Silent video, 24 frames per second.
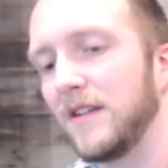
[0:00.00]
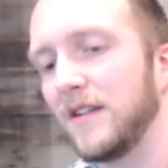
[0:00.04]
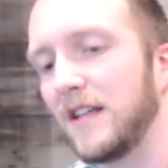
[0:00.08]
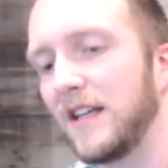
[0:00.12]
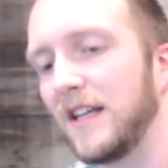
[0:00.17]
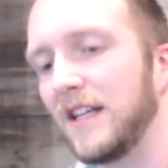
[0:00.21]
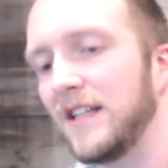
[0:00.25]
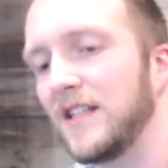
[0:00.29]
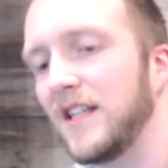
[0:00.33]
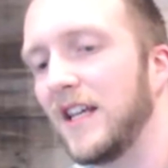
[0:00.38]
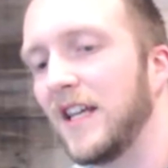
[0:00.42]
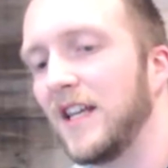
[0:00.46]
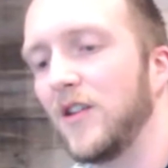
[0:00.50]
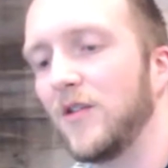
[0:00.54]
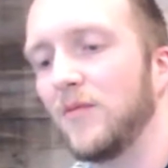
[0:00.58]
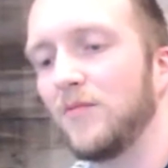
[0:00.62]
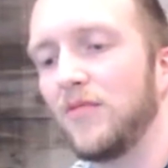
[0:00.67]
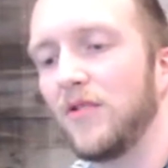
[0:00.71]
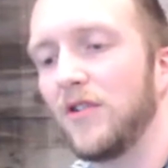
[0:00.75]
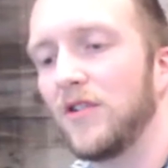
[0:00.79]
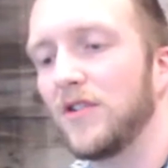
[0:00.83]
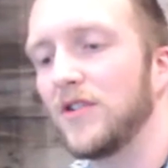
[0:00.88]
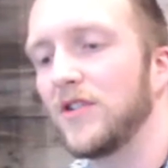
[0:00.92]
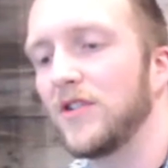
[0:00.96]

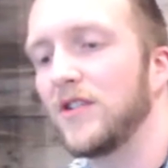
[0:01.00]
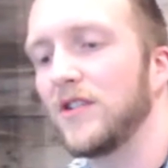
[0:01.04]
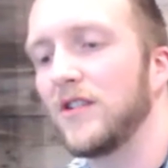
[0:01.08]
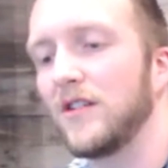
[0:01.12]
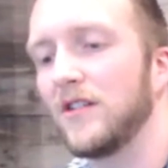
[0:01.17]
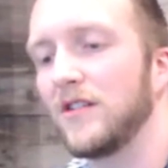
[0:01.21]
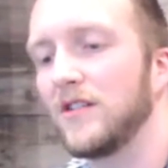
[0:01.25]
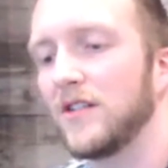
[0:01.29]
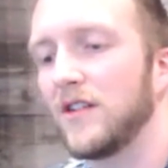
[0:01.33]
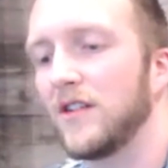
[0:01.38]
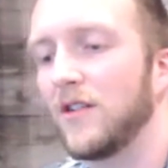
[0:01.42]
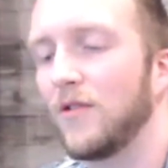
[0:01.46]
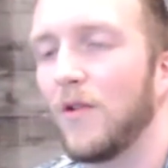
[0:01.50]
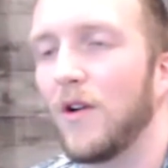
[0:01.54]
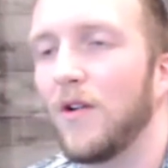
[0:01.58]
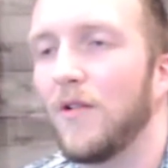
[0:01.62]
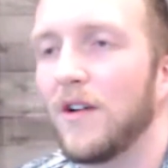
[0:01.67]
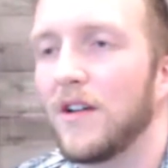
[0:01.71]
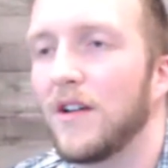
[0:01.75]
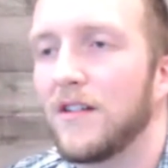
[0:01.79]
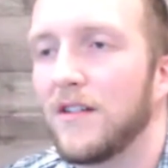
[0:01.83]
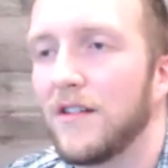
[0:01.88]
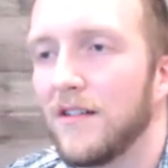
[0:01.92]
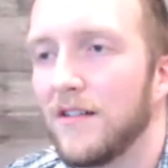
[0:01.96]
continued push to
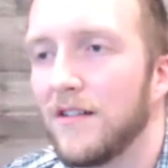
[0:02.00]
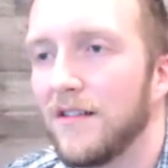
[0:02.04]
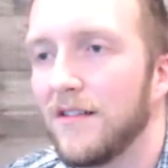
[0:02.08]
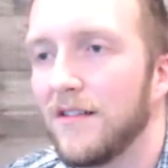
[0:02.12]
grow it?